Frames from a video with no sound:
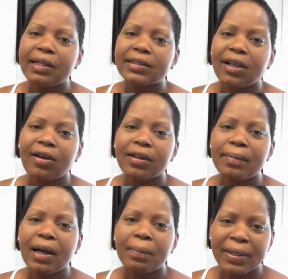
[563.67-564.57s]
It's all
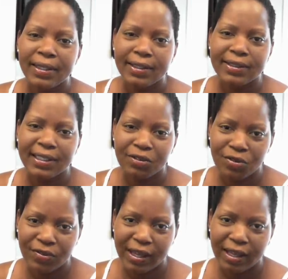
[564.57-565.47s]
about peace and
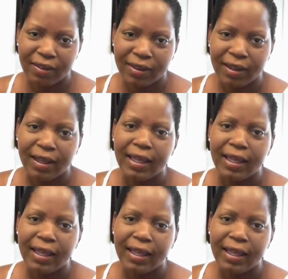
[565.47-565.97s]
faith